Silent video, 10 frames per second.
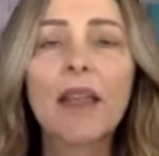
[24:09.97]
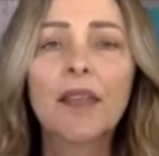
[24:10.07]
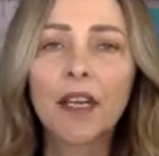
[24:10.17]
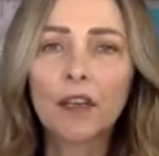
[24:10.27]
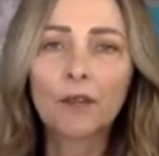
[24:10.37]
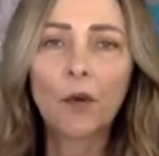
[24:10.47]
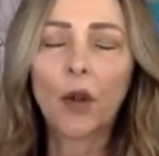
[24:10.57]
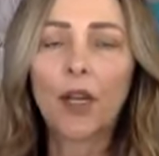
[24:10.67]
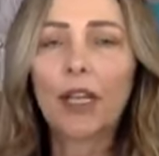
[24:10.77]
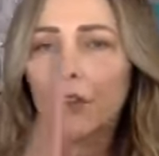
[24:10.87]

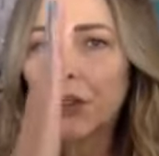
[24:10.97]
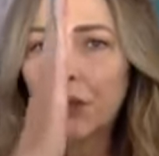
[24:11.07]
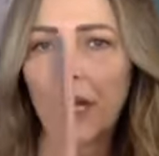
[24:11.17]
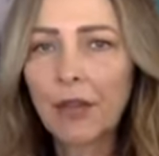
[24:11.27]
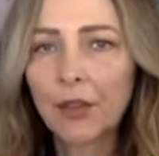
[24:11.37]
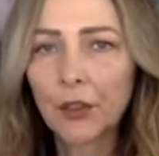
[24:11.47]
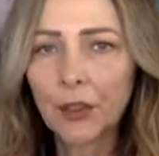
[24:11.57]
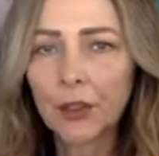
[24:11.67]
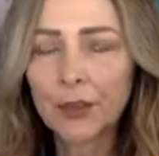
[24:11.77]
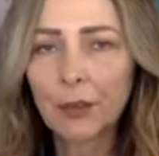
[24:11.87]
Therefore, if you don't have
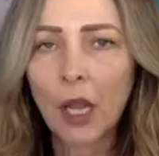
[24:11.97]
current